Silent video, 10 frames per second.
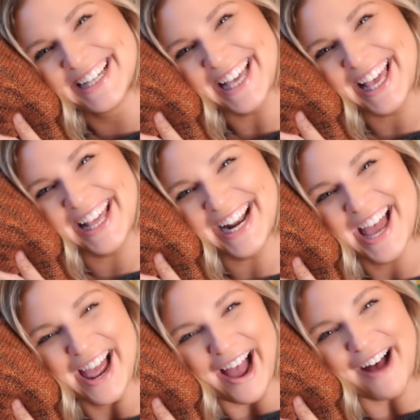And
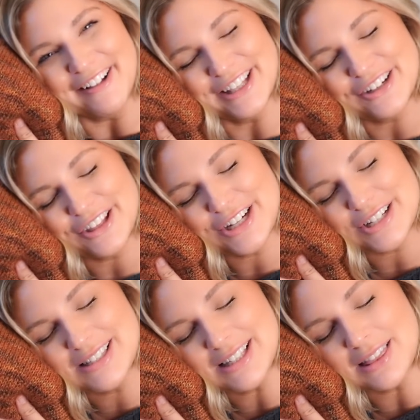I'll literally
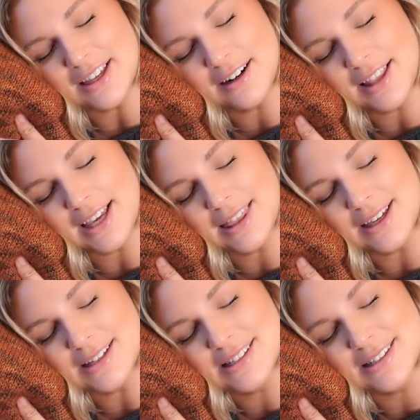just sit there like
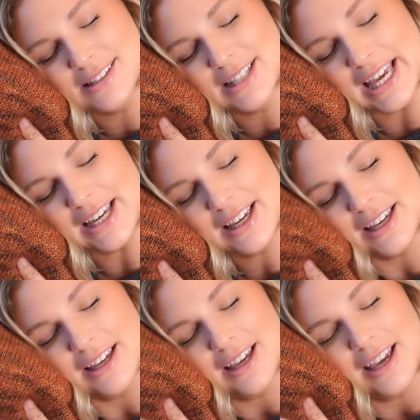this. Like,
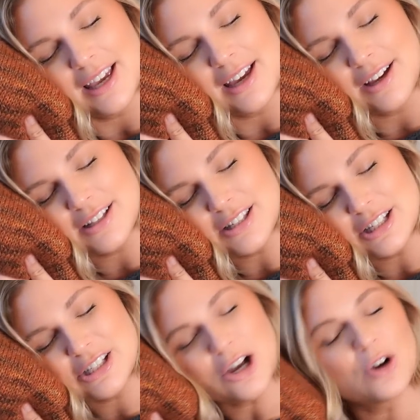it's
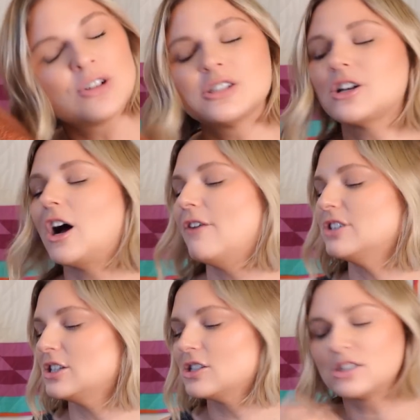so soft.
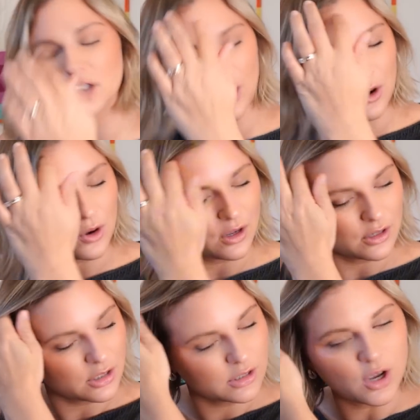It's so
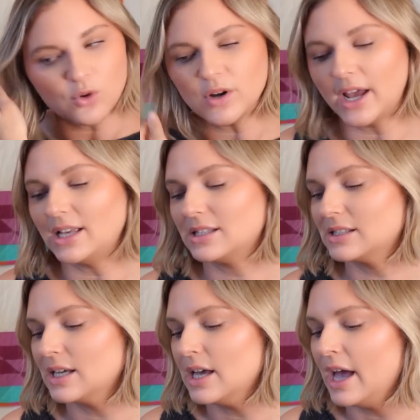
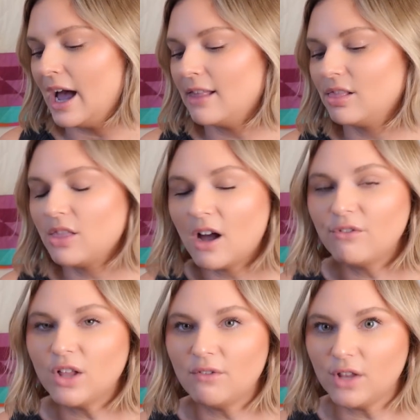nice. I
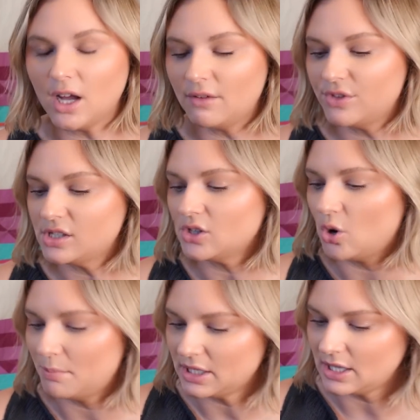love this
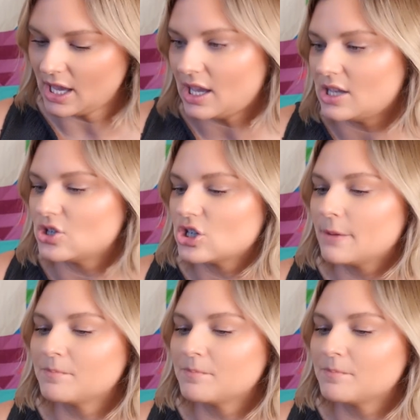open gauge.